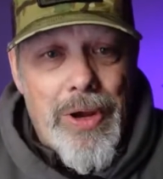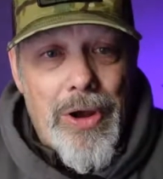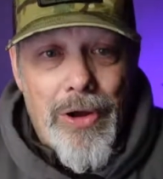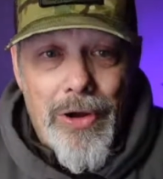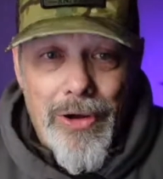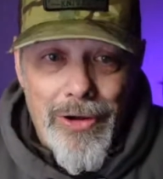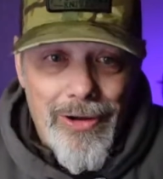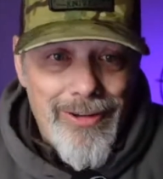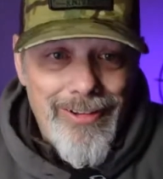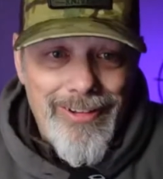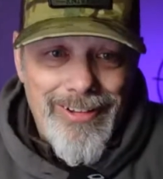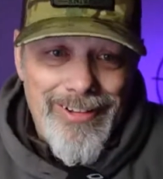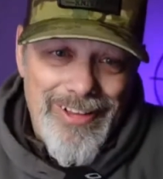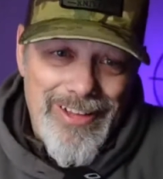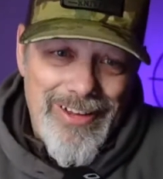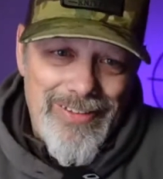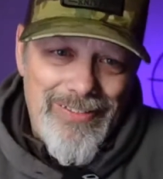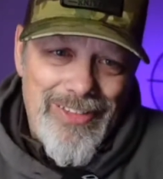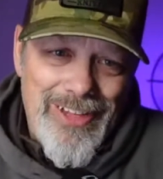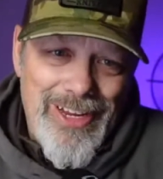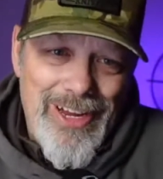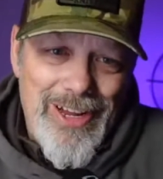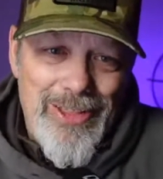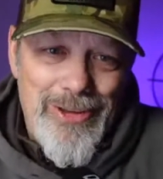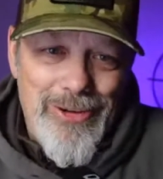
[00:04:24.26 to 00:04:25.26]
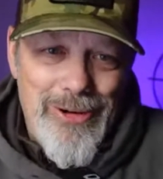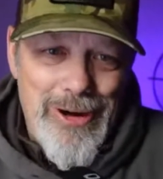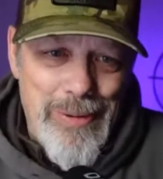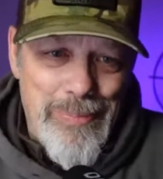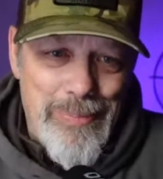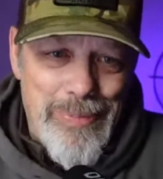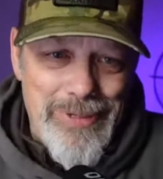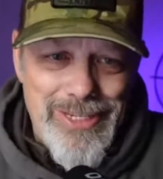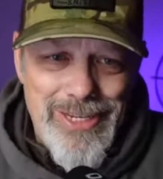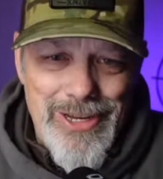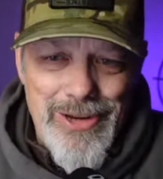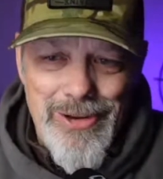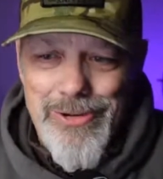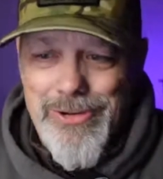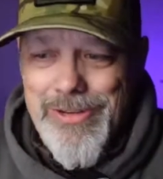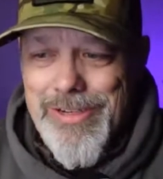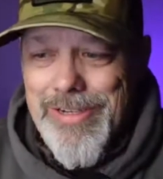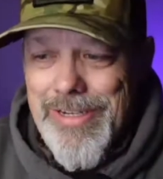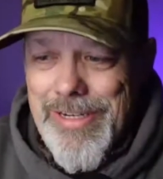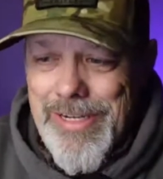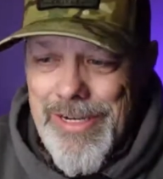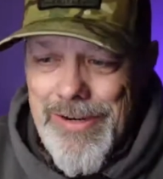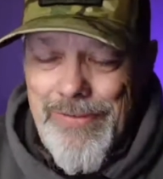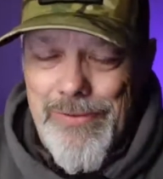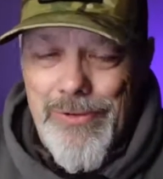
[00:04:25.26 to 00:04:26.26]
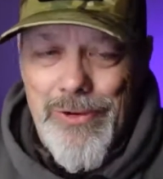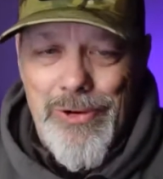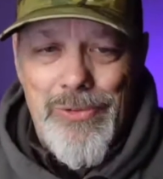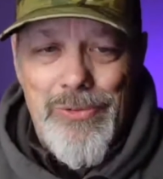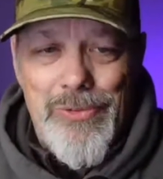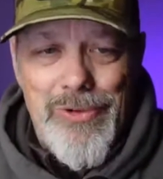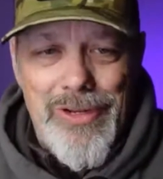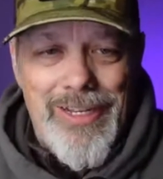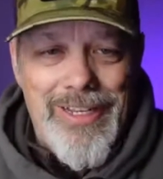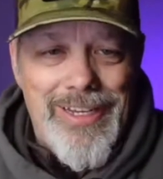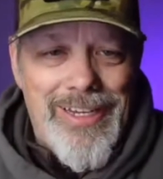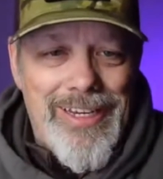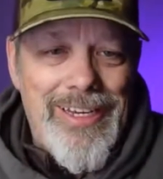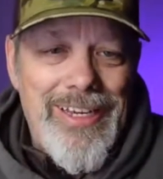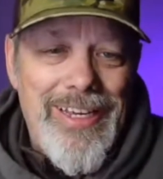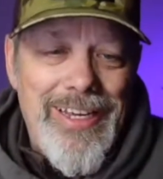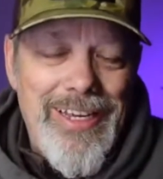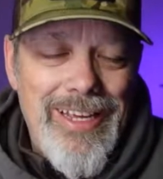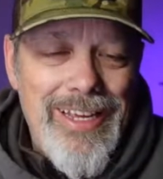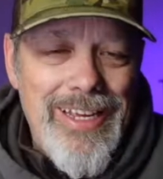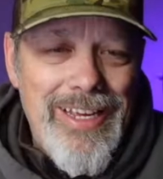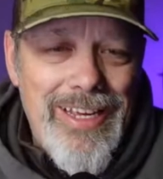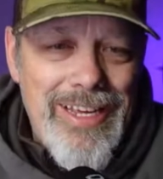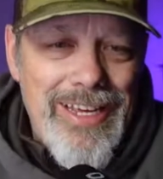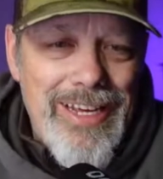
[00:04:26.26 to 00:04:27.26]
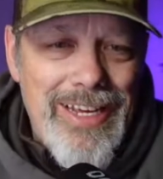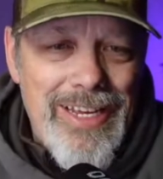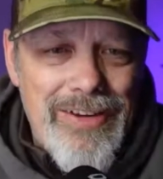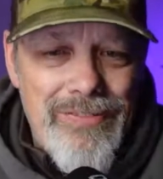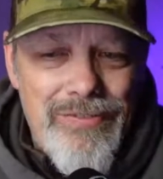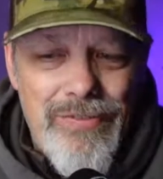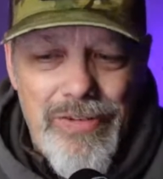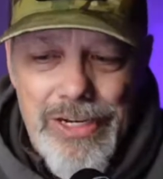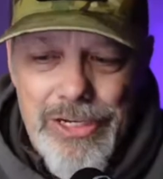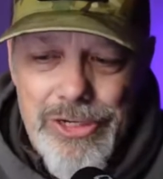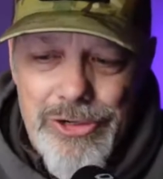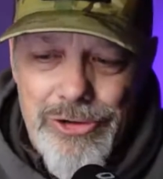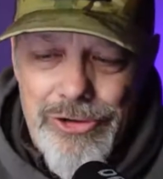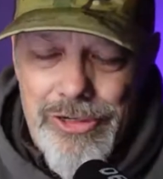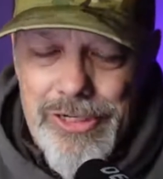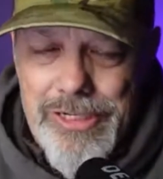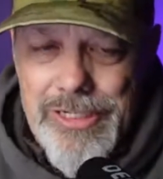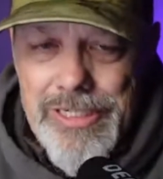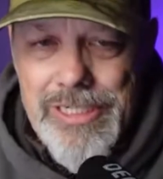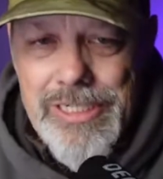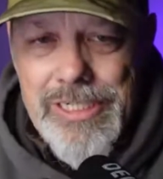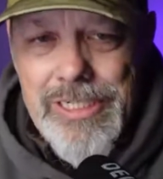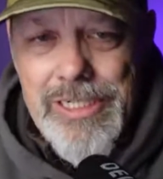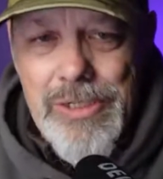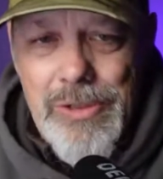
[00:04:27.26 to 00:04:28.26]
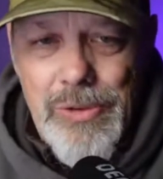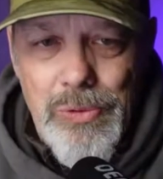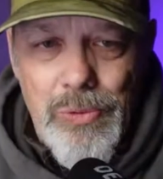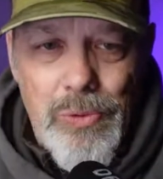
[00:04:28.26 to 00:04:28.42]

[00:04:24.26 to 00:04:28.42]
all of the other episodes if you're really adventurous.